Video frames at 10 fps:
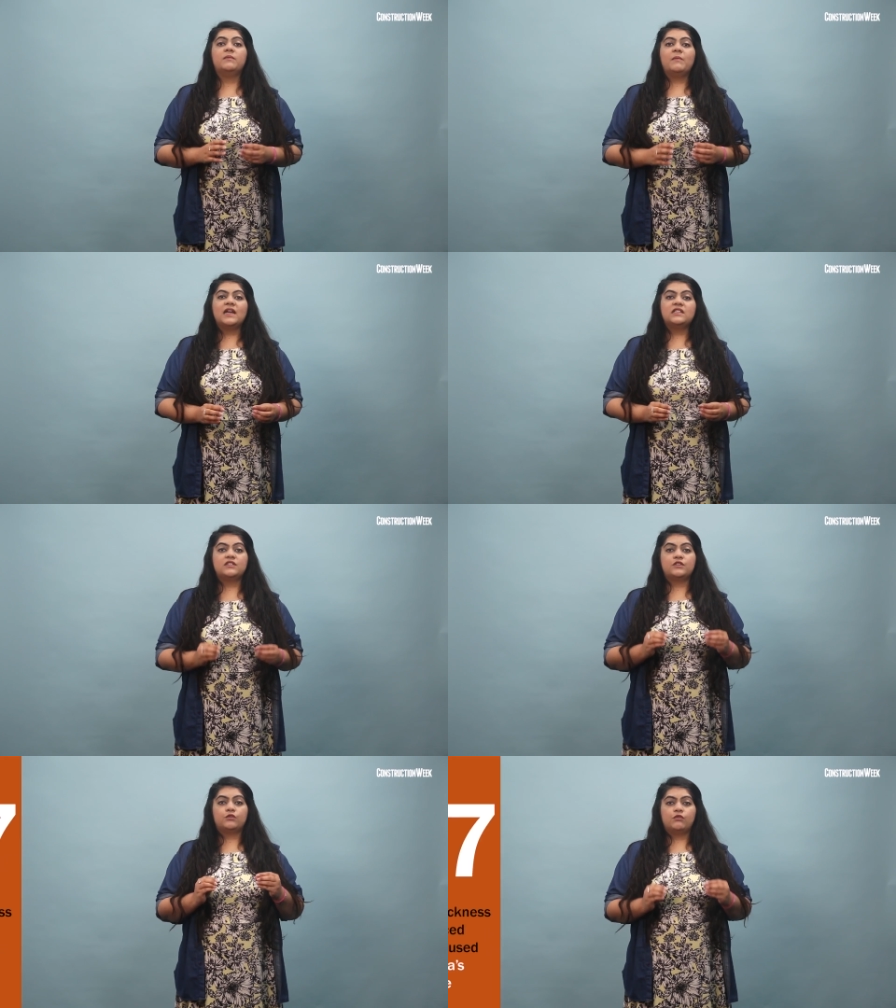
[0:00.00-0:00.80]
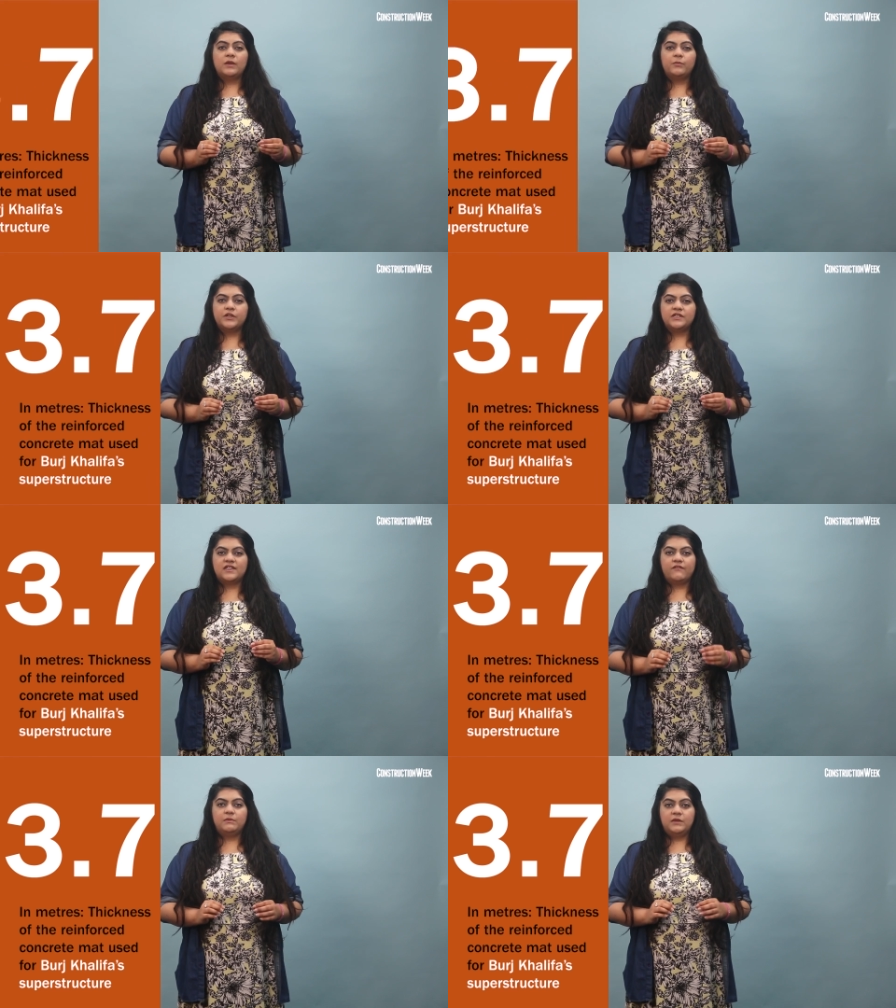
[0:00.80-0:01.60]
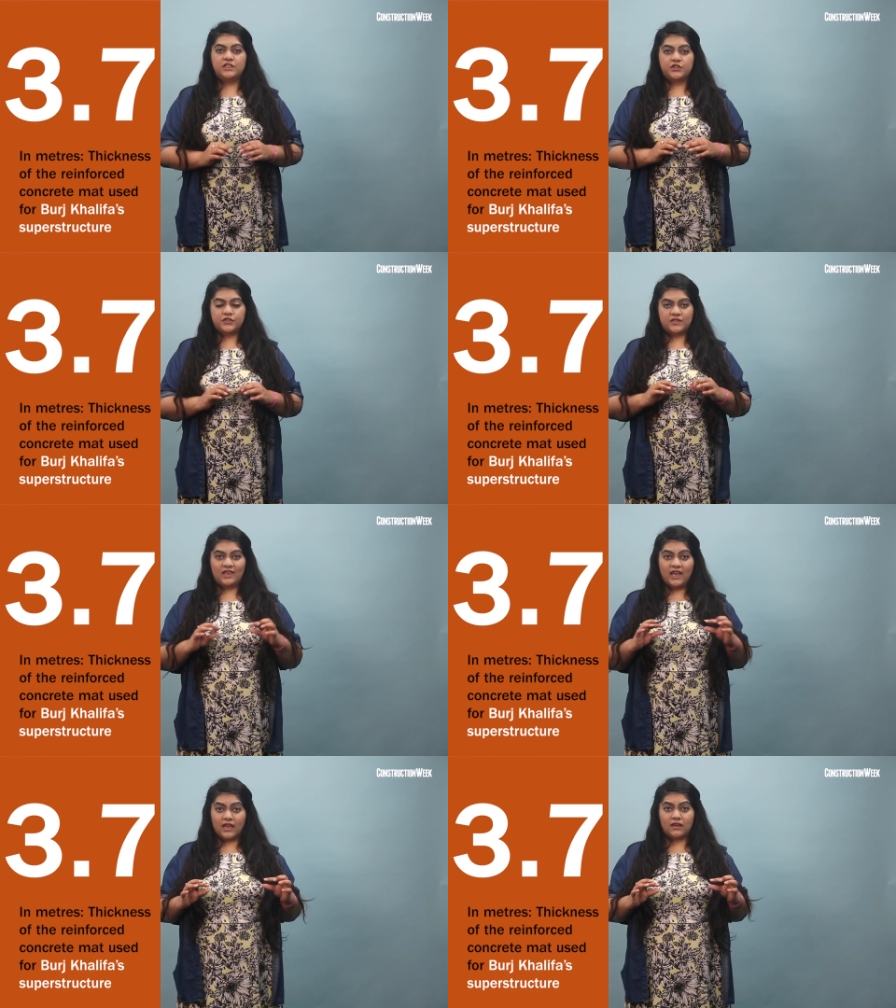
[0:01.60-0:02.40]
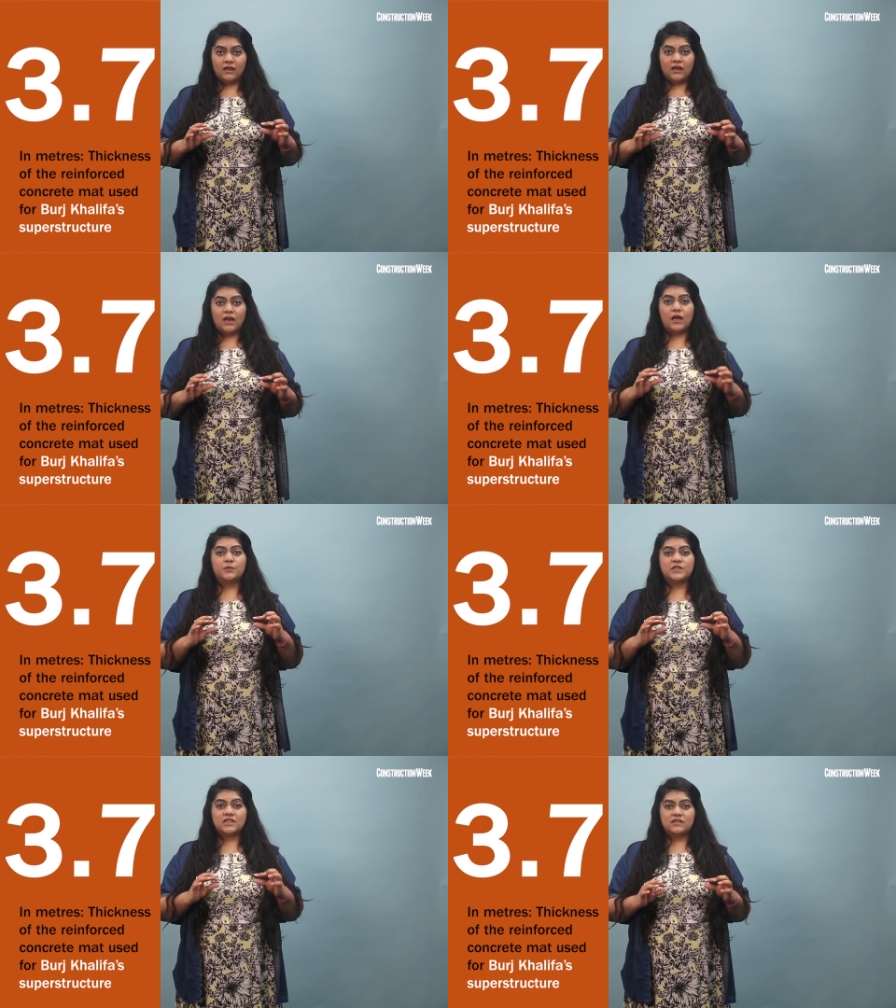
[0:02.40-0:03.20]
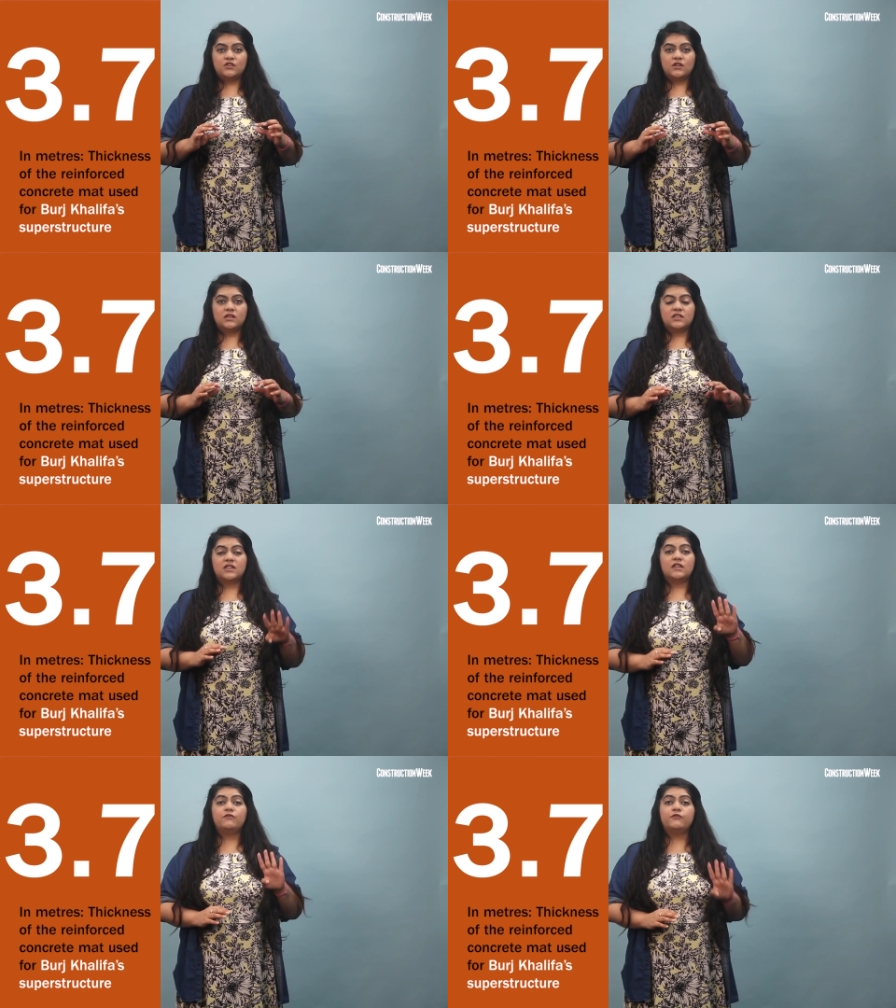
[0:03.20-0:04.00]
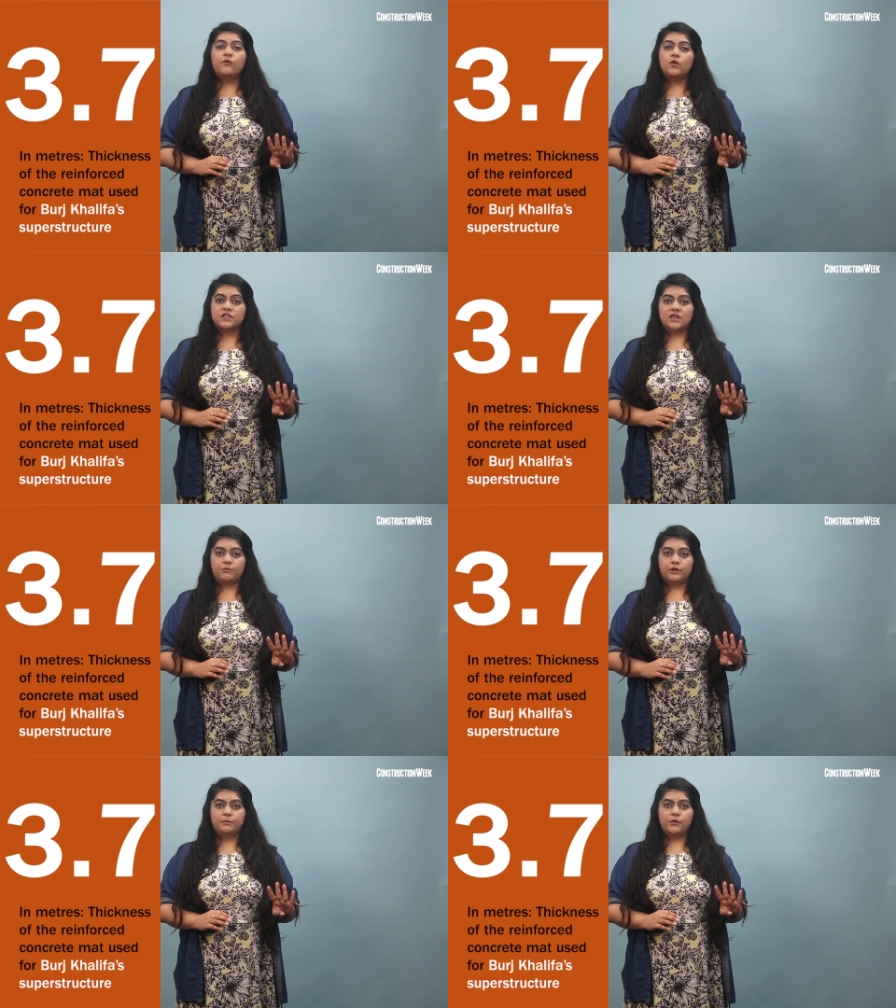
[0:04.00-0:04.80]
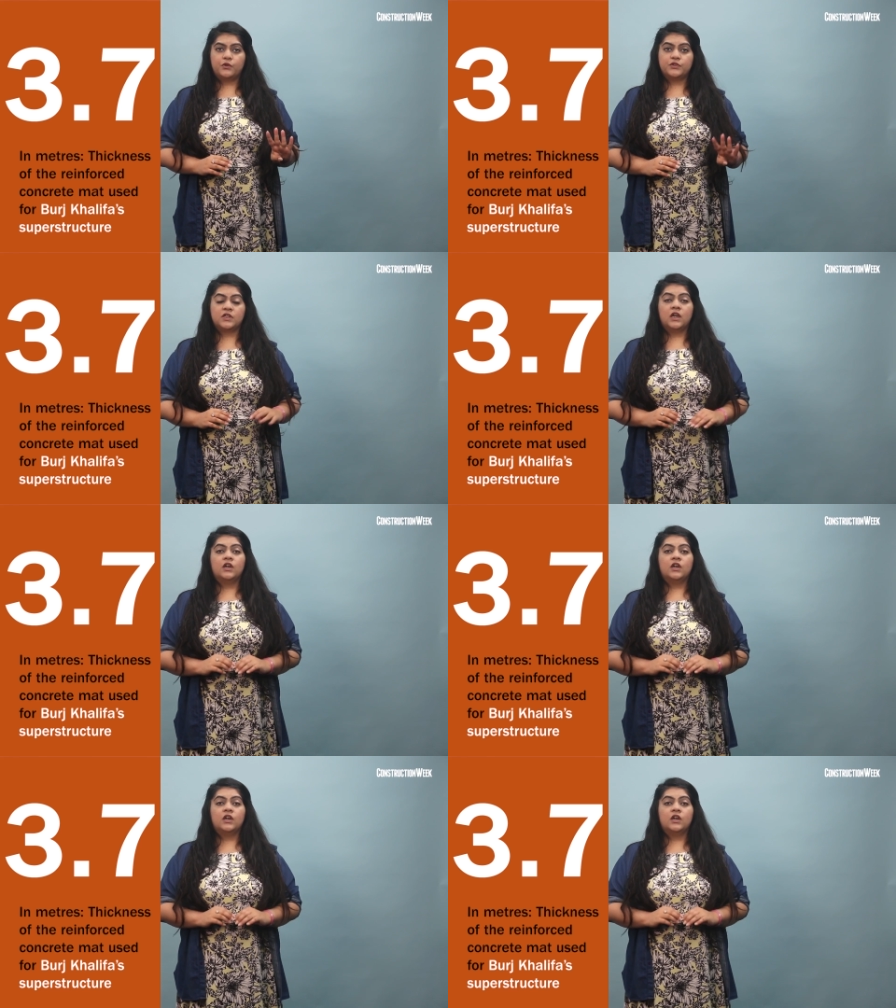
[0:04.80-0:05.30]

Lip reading: The mat is 3.7 meters thick and was constructed in four separate pours,